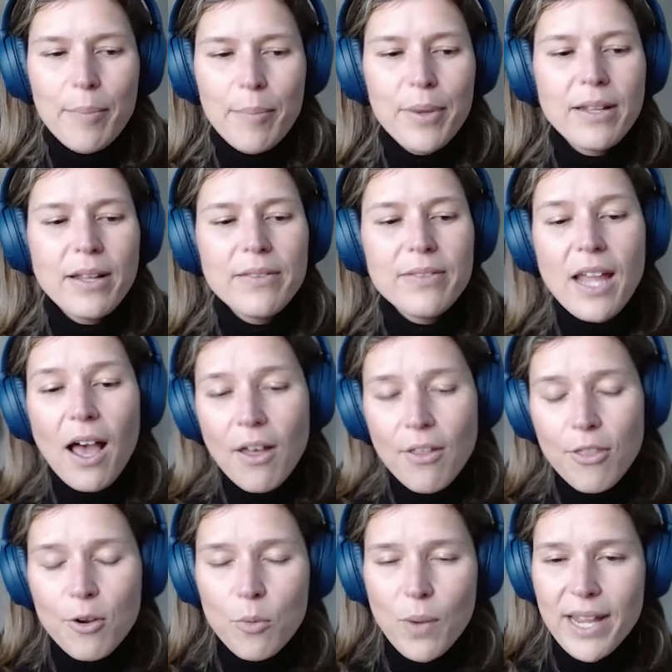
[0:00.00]
But the
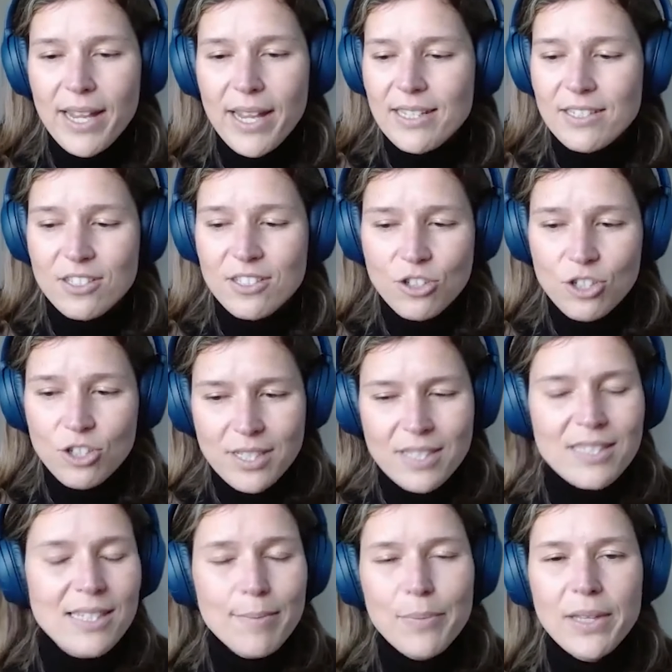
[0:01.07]
other way is just
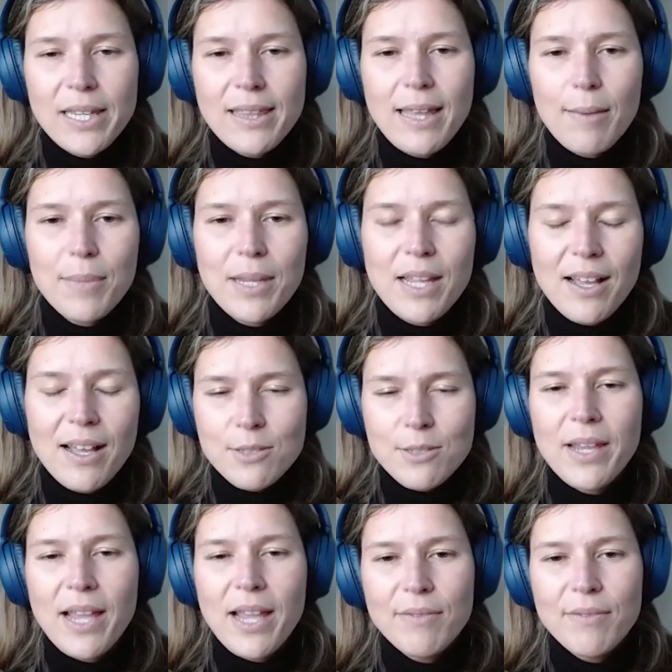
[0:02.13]
simply that because
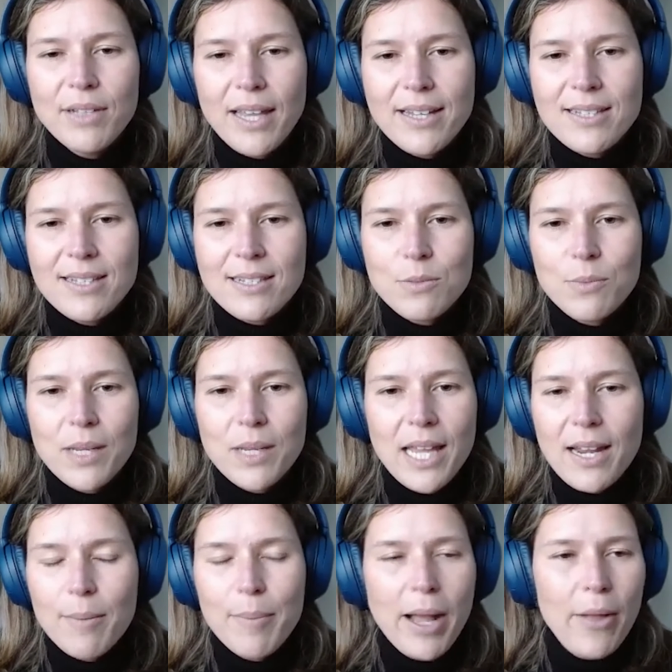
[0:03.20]
we have a license, we
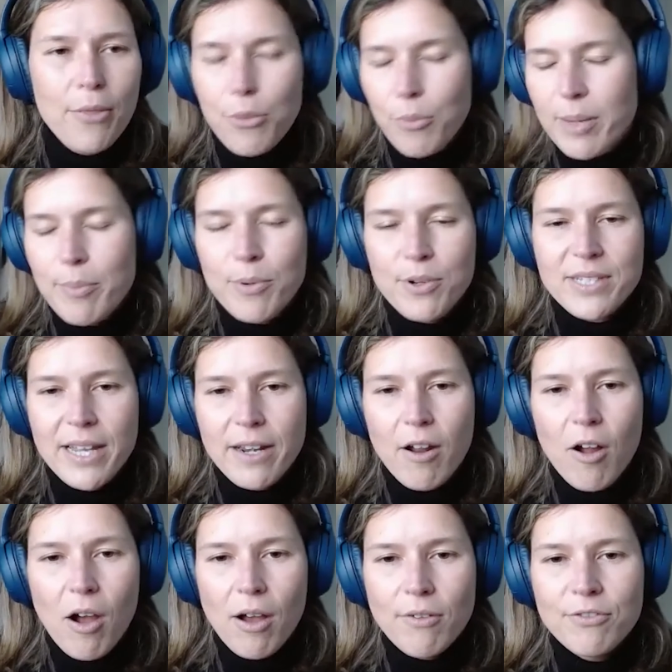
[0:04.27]
get about 3%
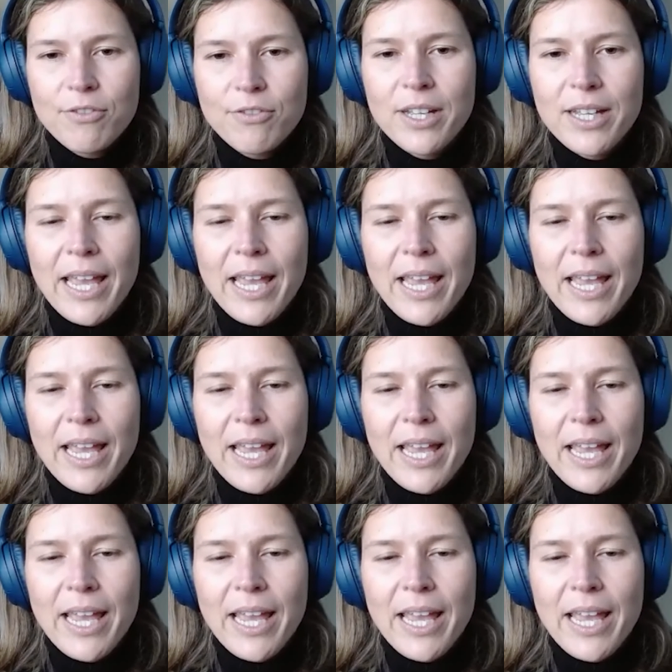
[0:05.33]
off.